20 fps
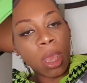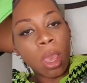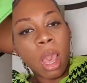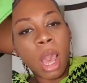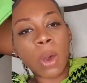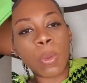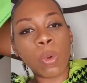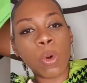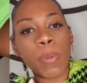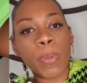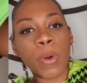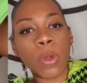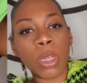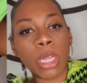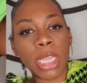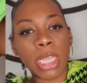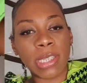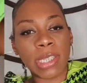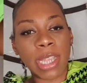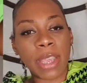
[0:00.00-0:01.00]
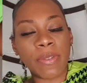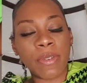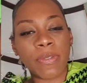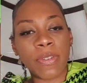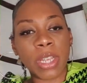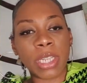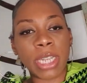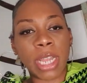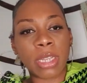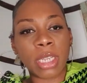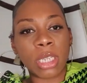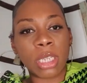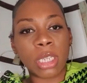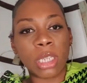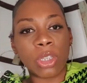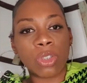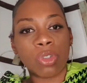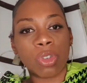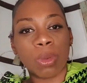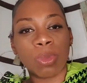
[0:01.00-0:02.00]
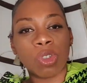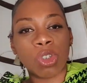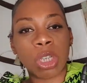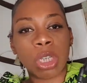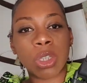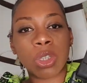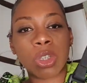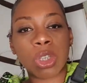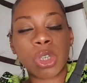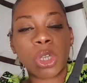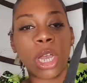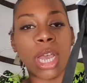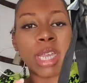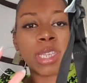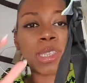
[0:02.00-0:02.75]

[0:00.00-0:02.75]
I will put links to everything down in the description so you guys